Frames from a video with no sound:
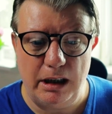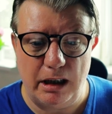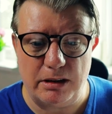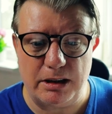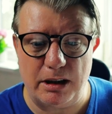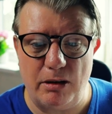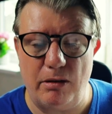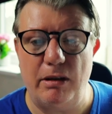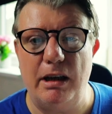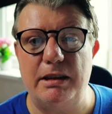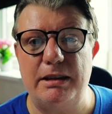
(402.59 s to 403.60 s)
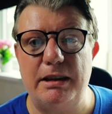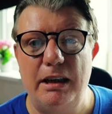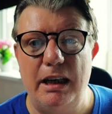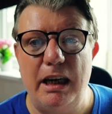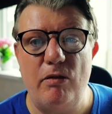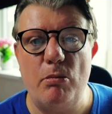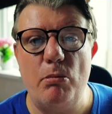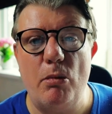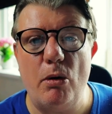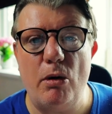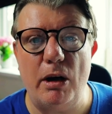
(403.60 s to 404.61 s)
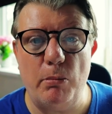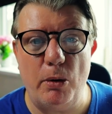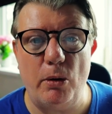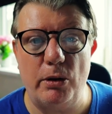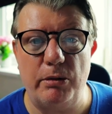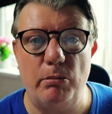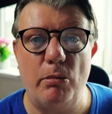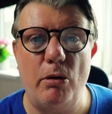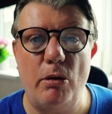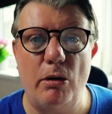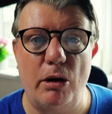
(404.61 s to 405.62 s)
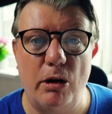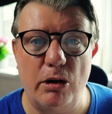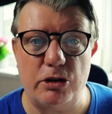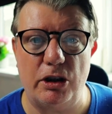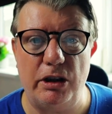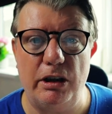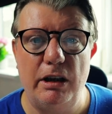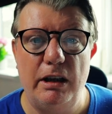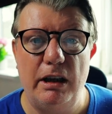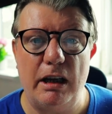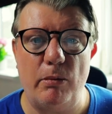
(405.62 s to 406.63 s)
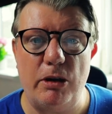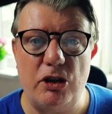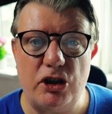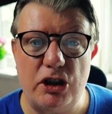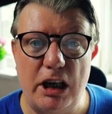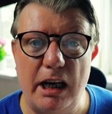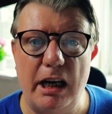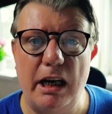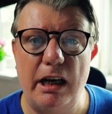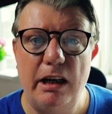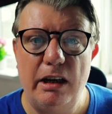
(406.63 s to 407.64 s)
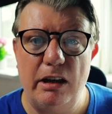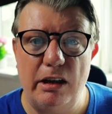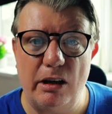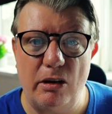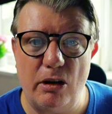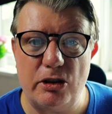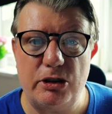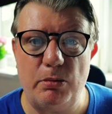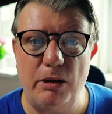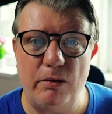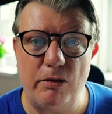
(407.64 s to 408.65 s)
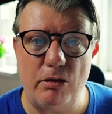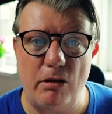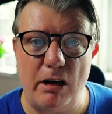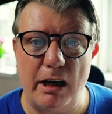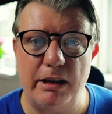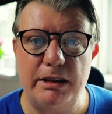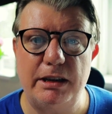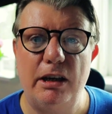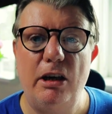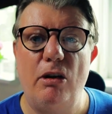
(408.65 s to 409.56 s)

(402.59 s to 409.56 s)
And so it's even more important, more urgent, that we share the gospel of Christ,